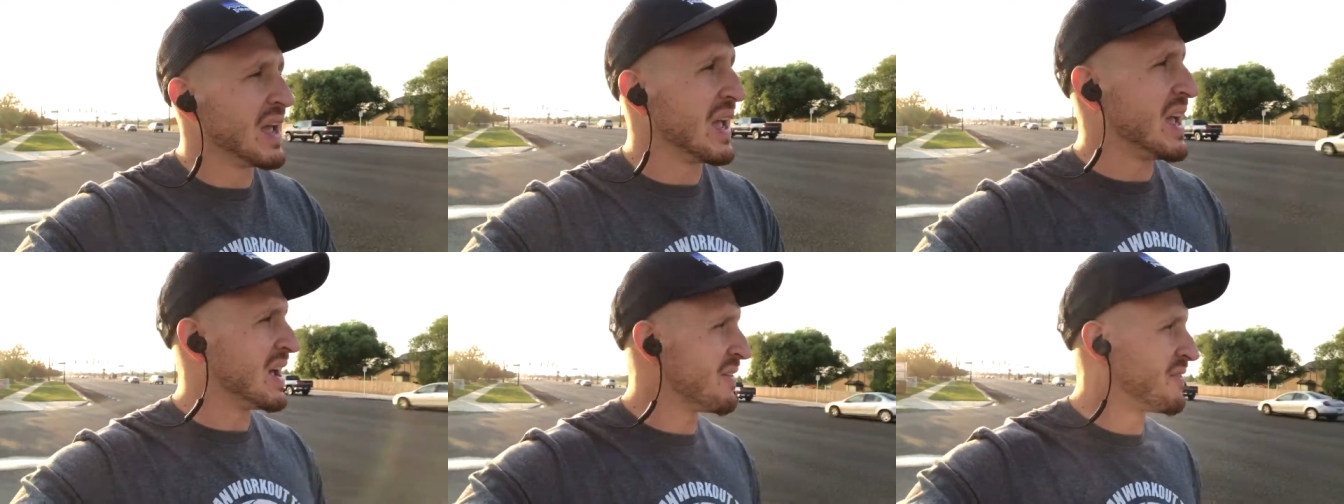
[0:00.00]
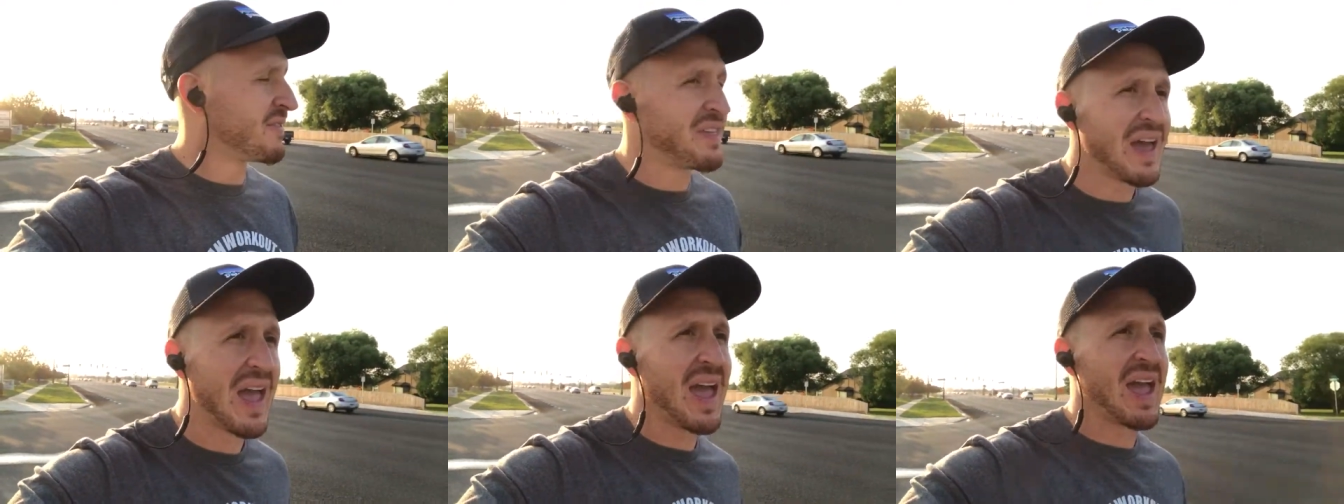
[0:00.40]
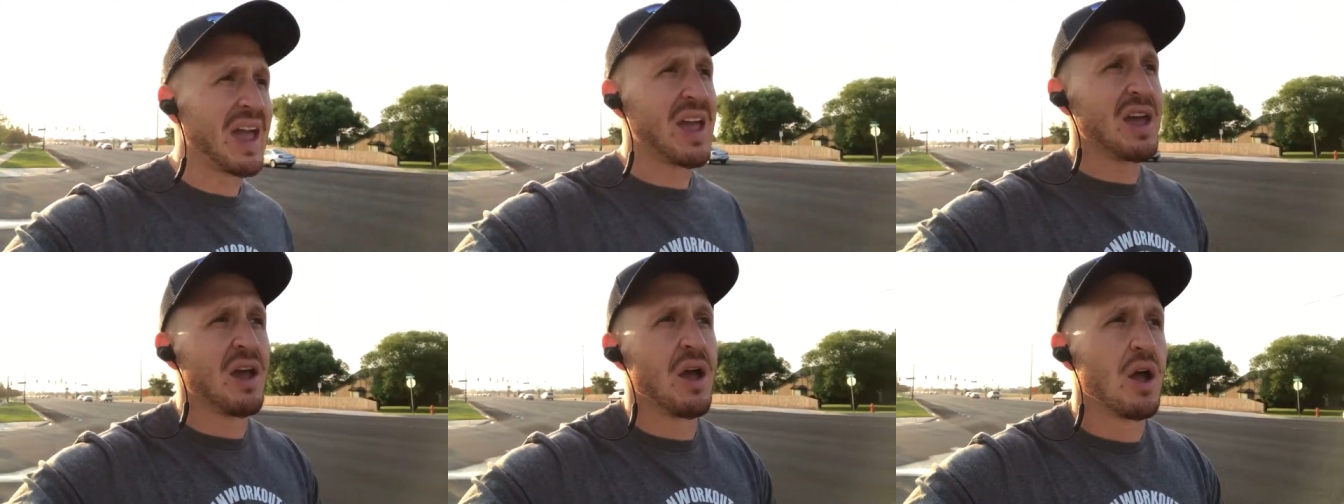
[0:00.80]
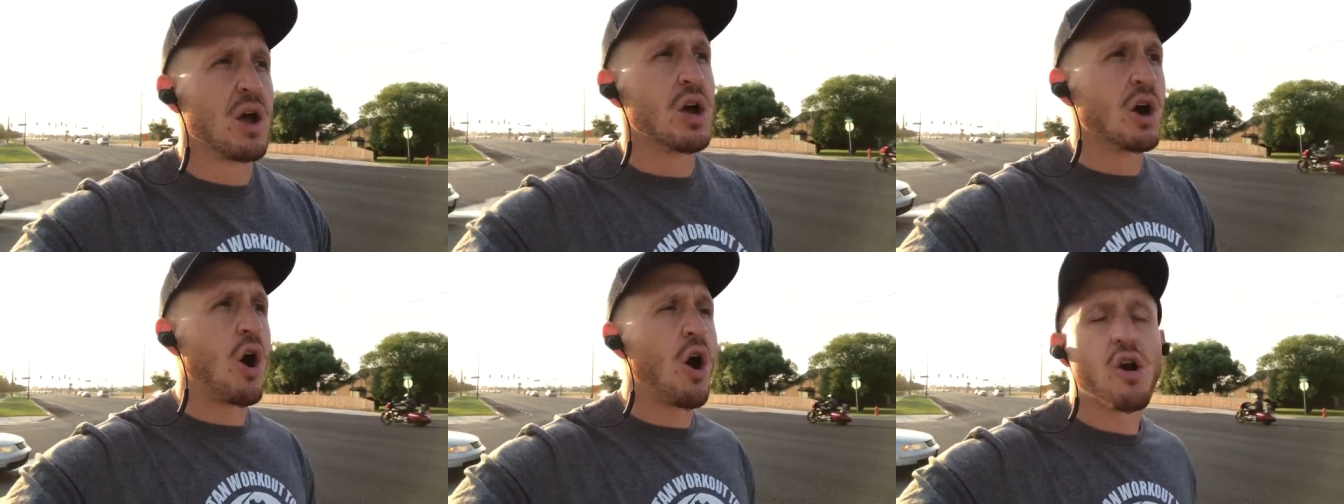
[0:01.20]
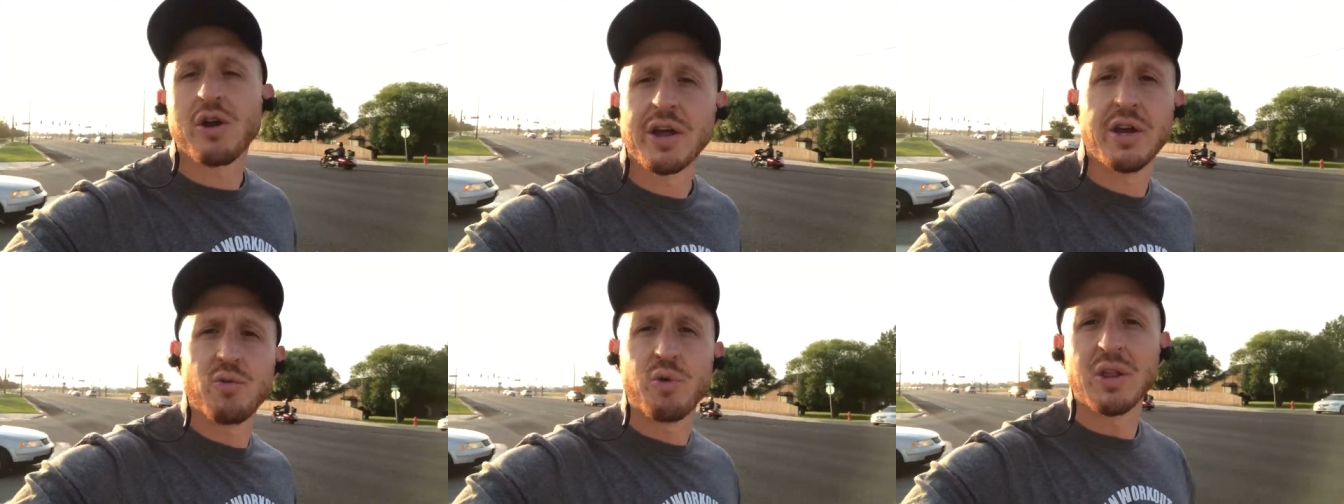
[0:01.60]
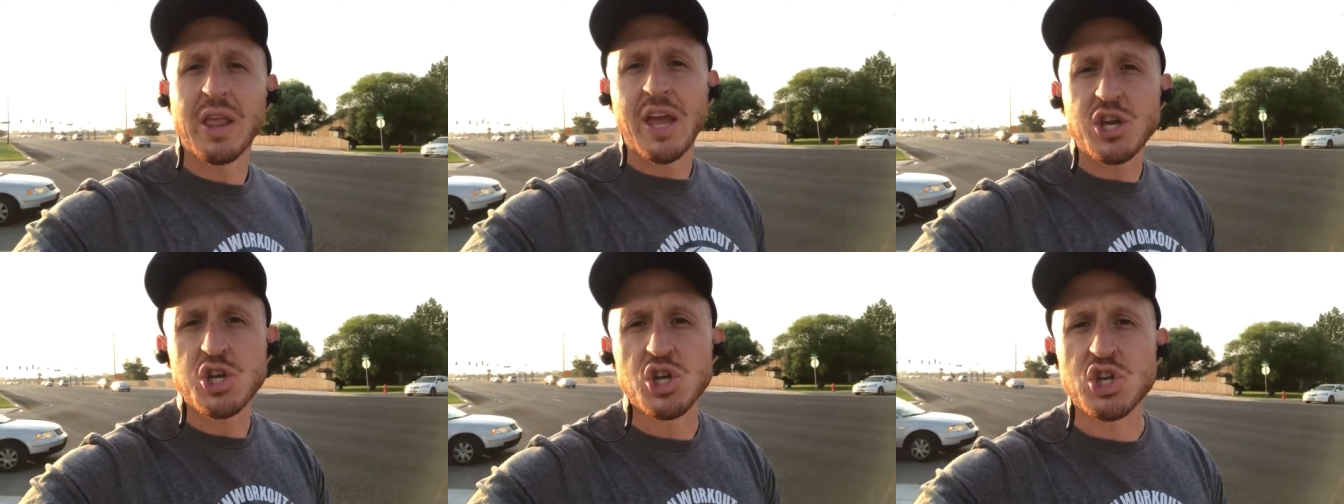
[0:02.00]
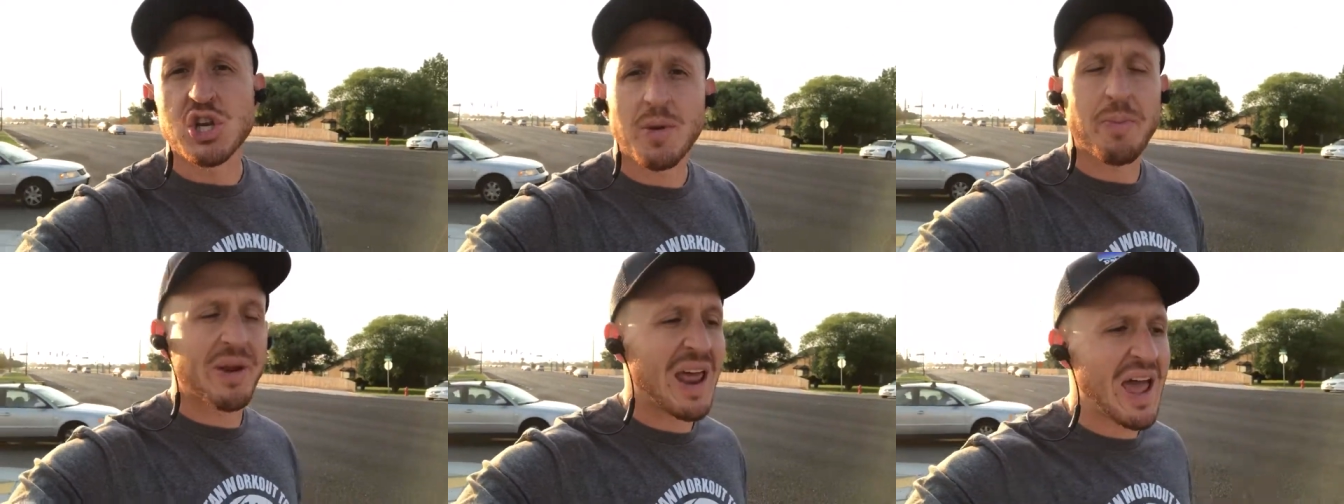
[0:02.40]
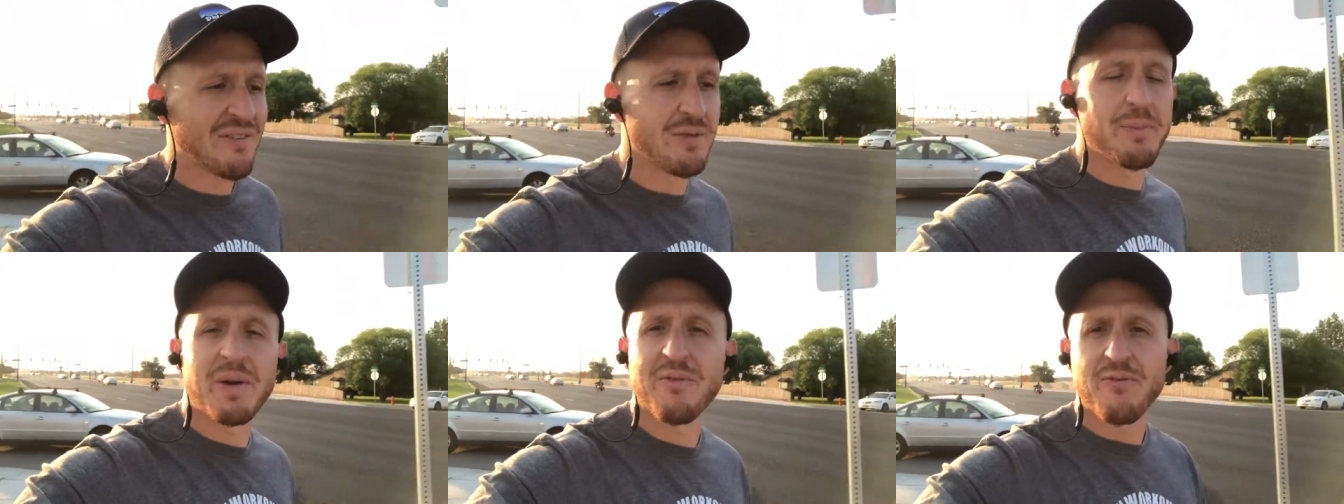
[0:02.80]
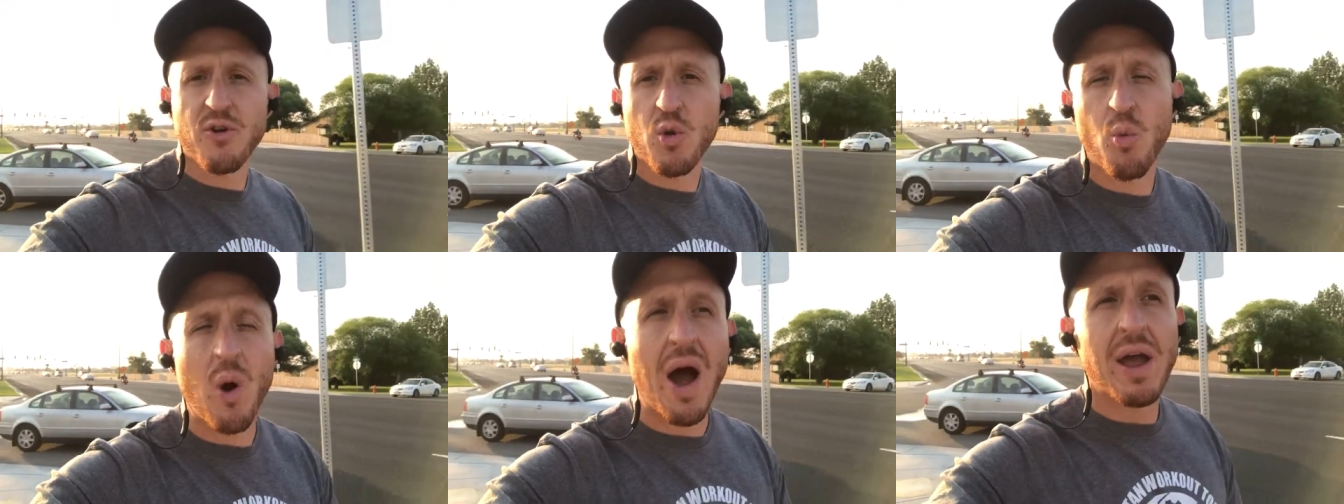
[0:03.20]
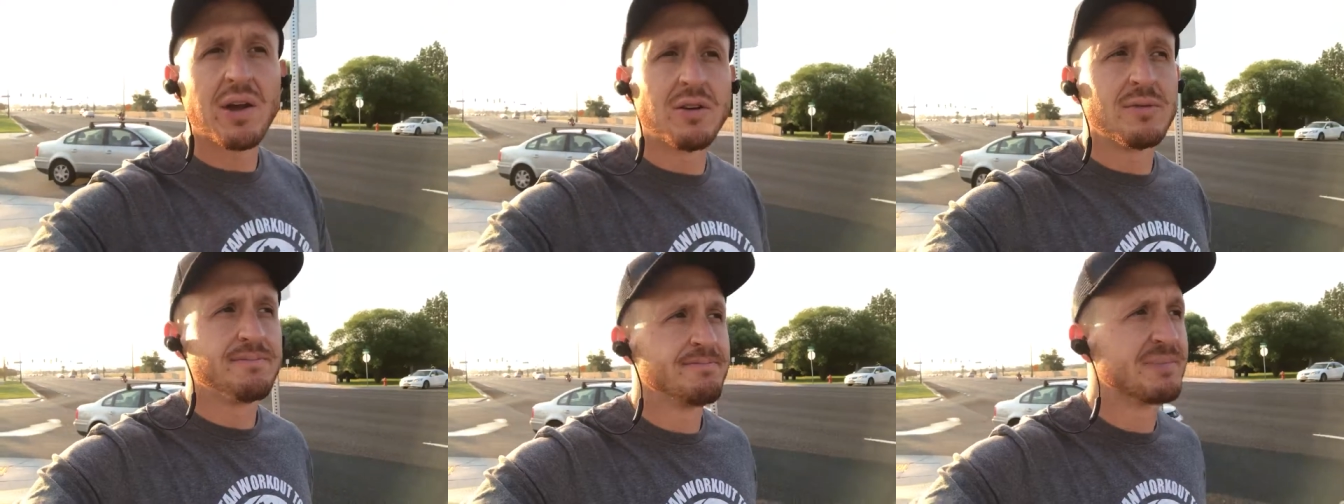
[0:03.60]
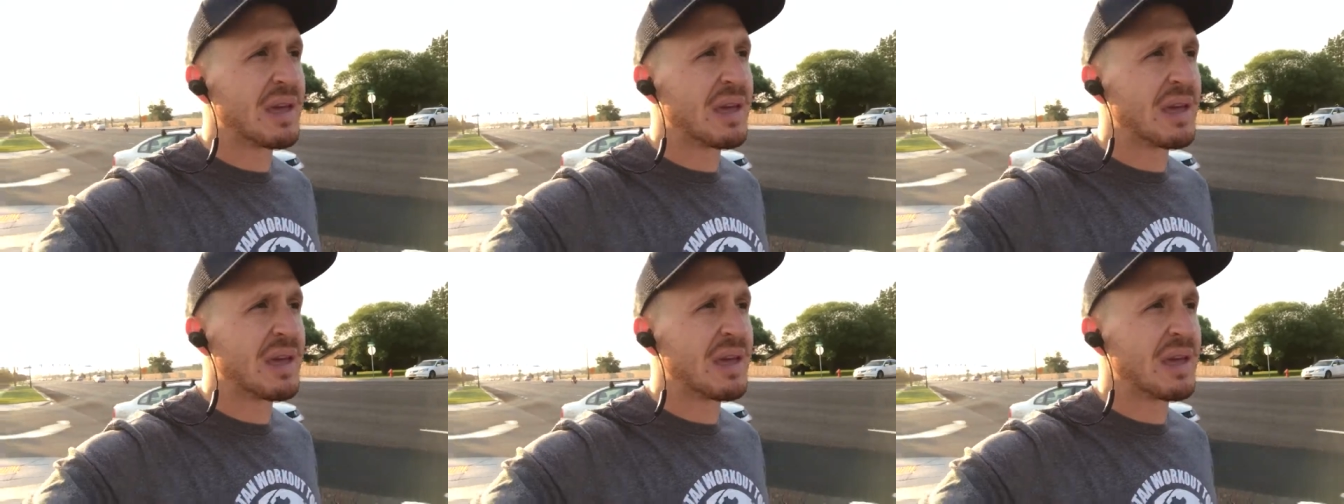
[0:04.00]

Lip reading: If they aren't in a relationship and haven't been for a while,